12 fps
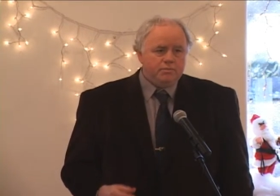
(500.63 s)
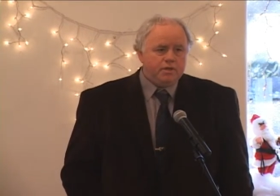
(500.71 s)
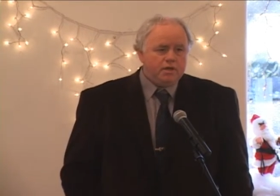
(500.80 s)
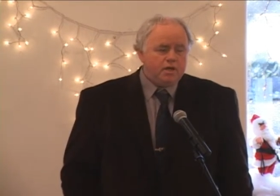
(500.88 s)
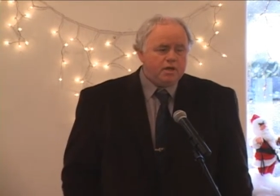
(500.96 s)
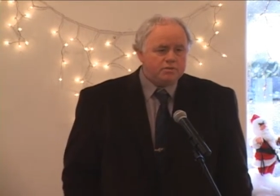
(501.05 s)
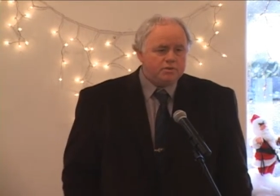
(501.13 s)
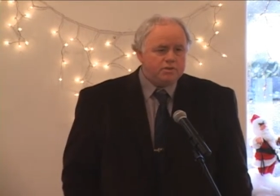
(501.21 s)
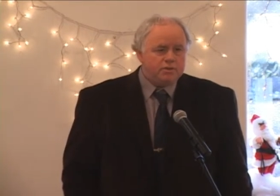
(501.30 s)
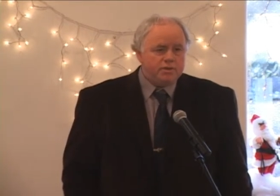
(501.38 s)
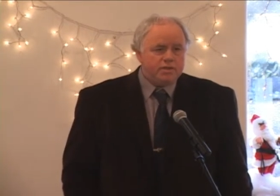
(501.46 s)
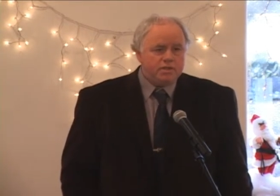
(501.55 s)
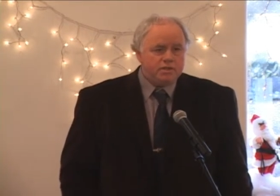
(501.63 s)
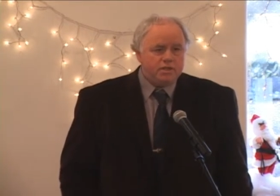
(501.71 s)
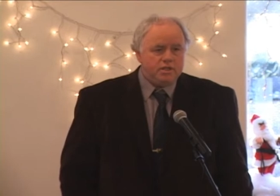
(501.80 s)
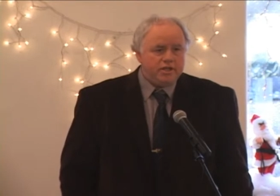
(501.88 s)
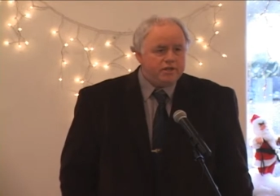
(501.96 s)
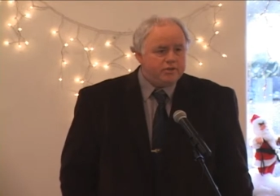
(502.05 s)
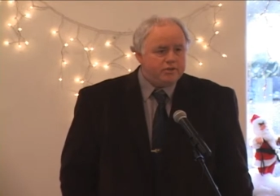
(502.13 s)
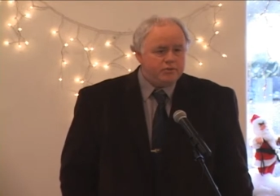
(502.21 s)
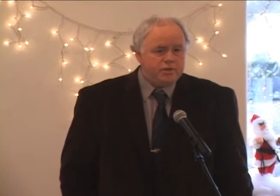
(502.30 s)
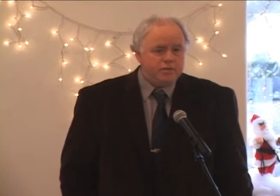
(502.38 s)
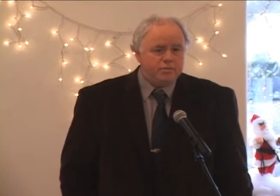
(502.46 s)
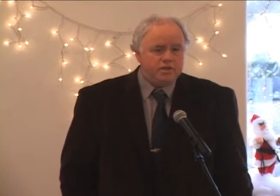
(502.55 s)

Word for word: the cost was going to exceed 120